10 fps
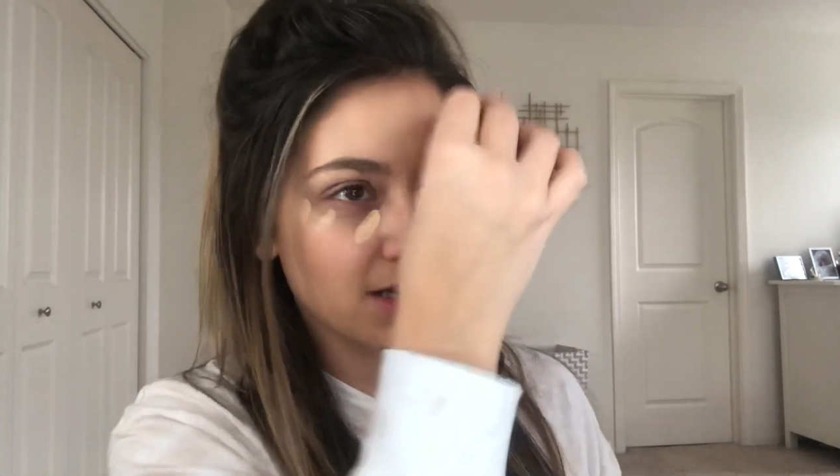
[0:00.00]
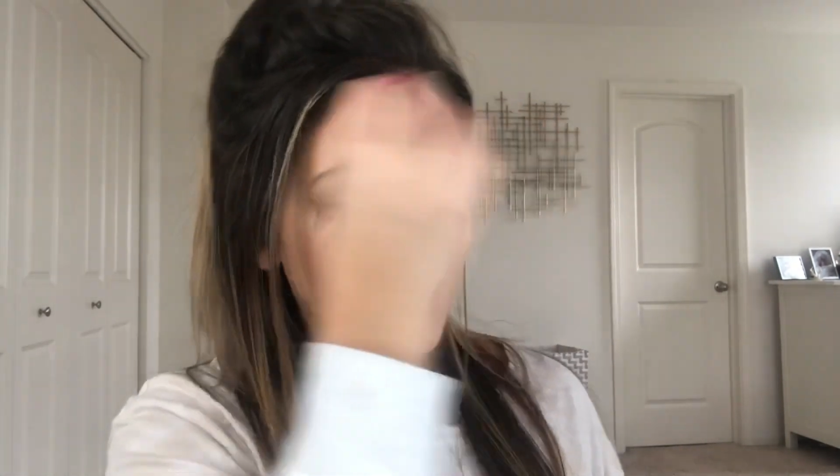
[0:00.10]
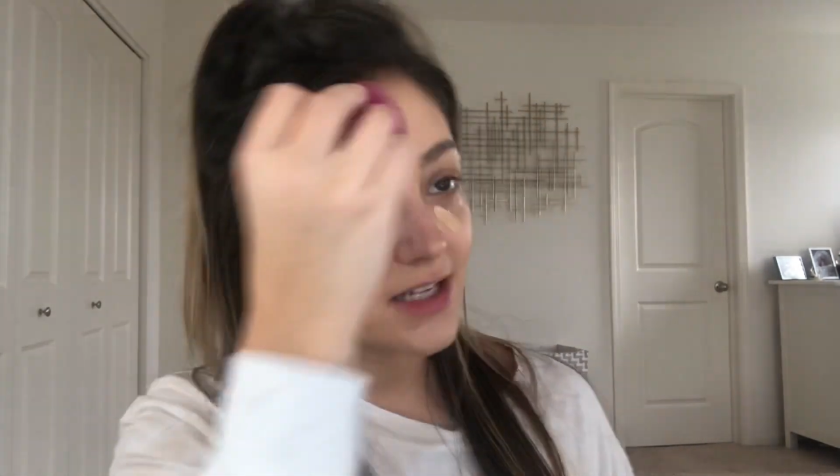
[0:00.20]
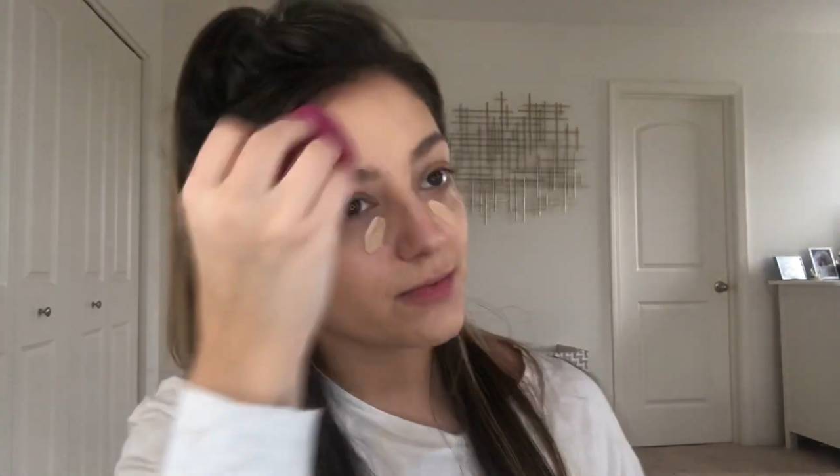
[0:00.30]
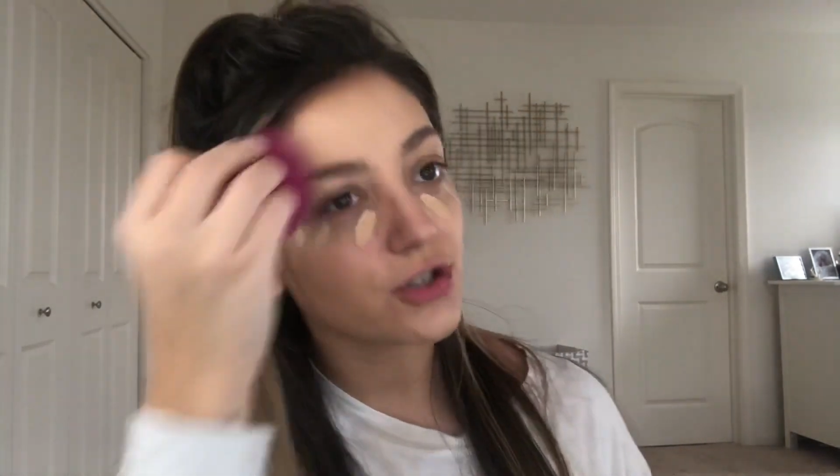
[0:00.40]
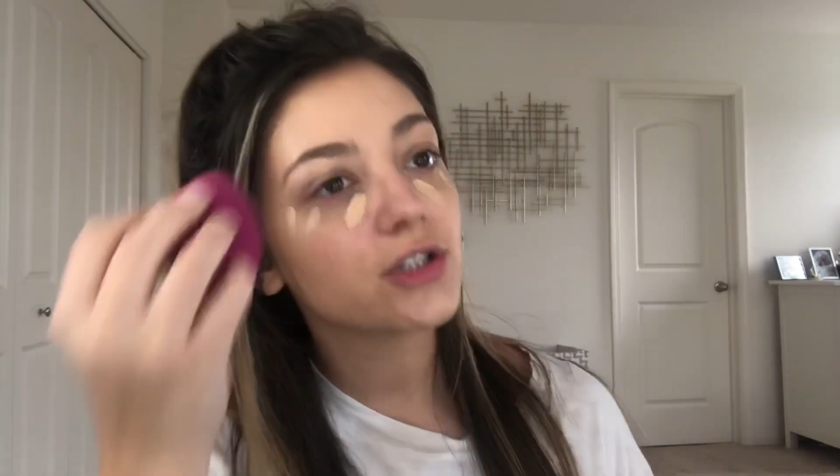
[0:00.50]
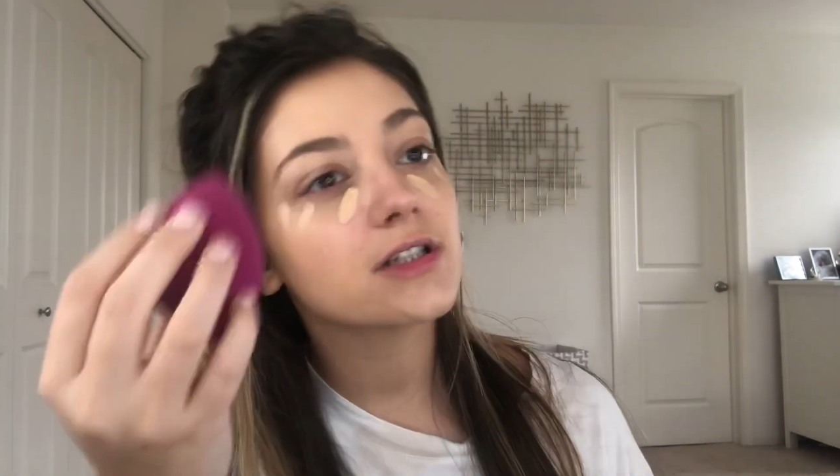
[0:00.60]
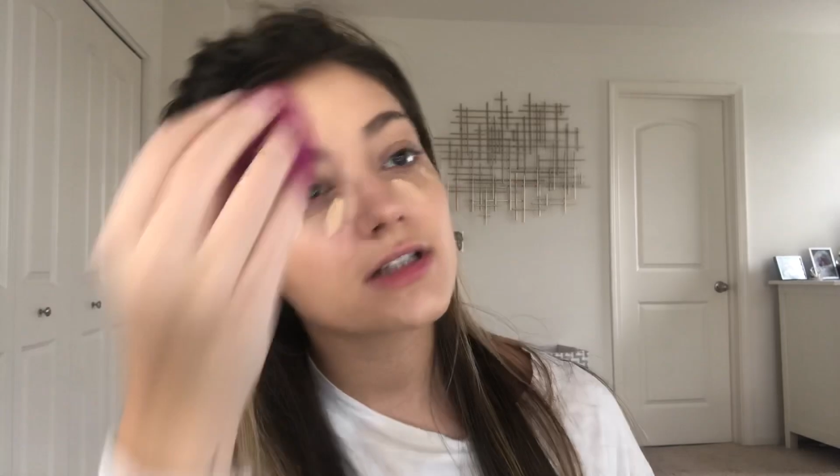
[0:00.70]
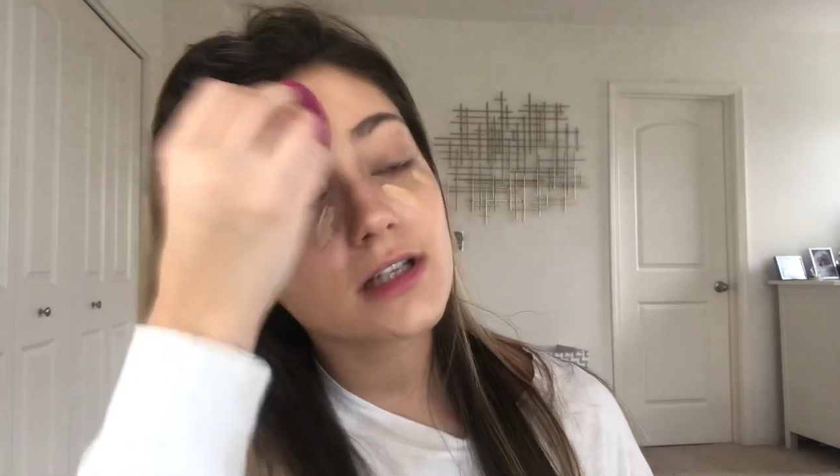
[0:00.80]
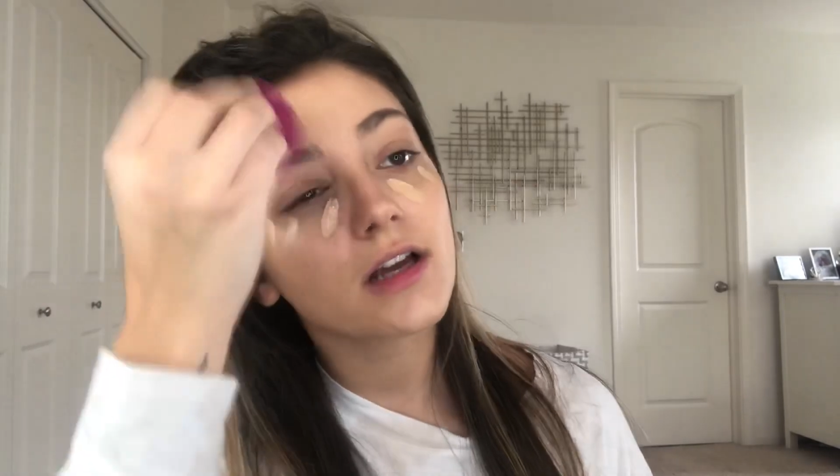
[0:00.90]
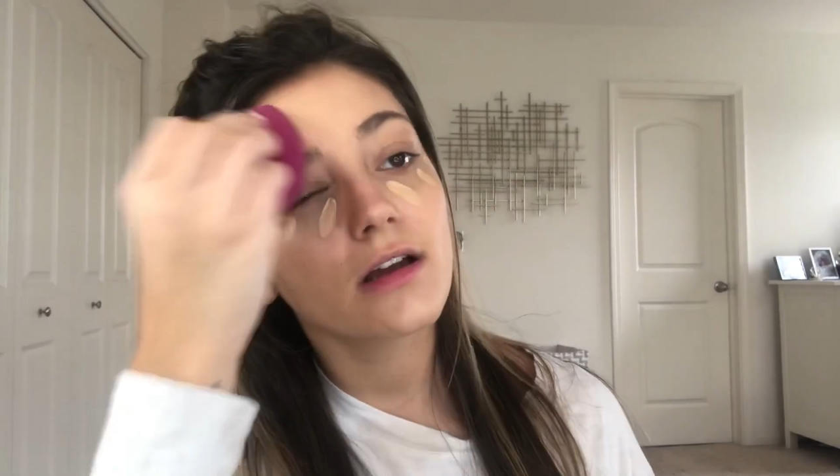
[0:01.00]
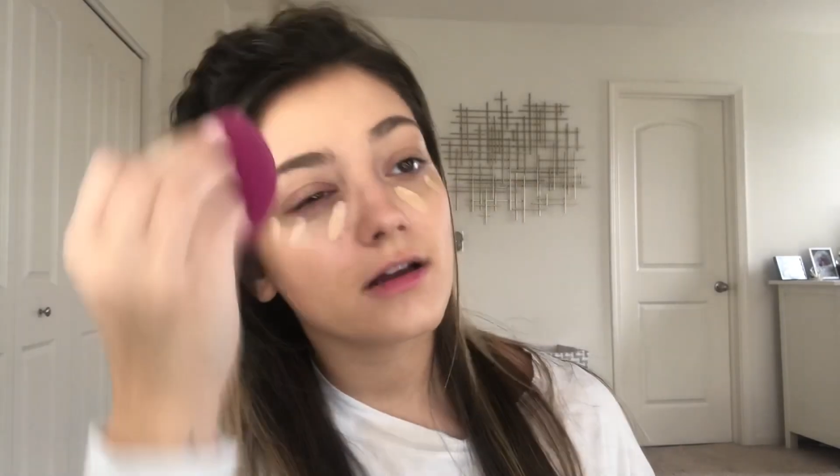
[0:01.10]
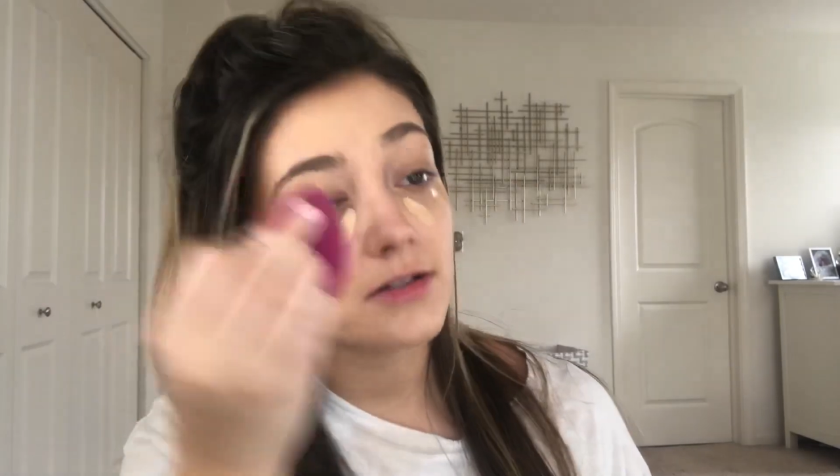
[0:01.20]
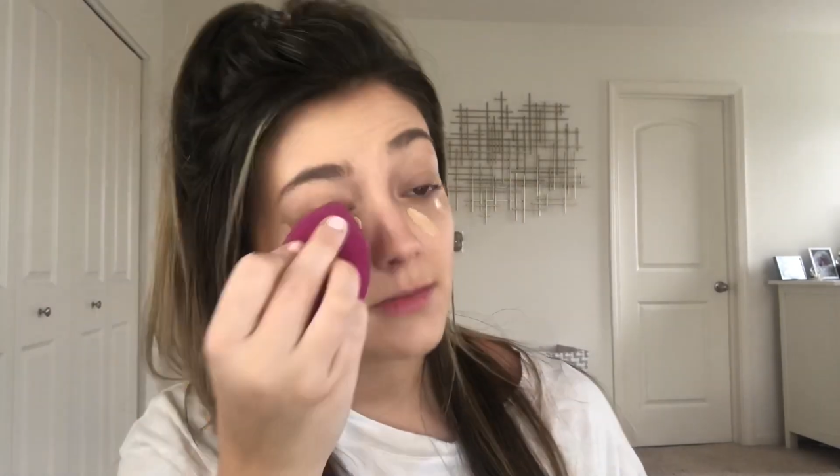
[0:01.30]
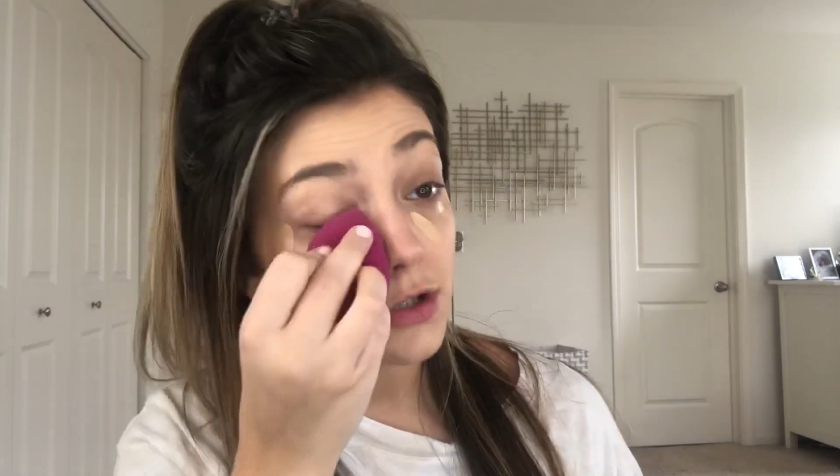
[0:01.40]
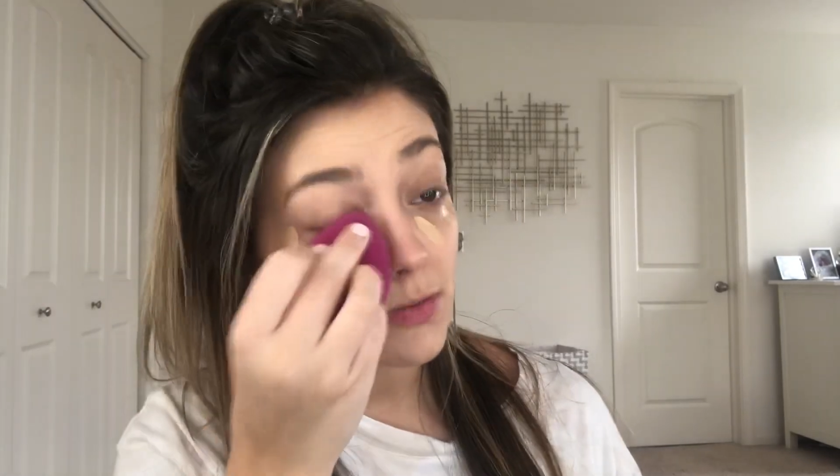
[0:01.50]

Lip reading: as much